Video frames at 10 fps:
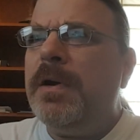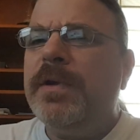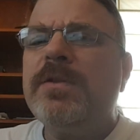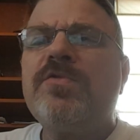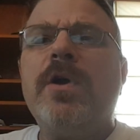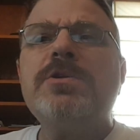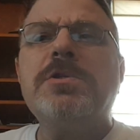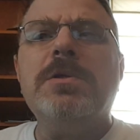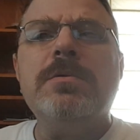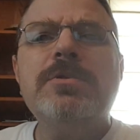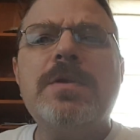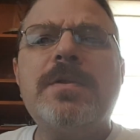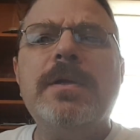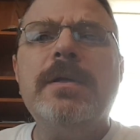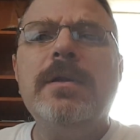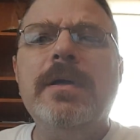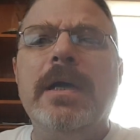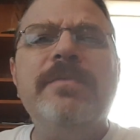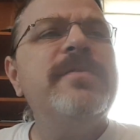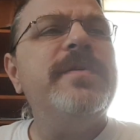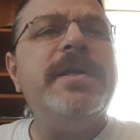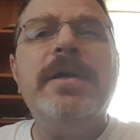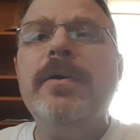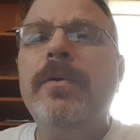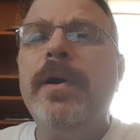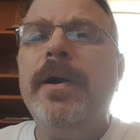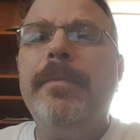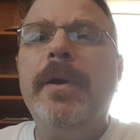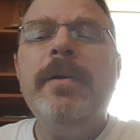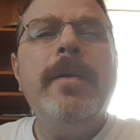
instructional, just a little helpful video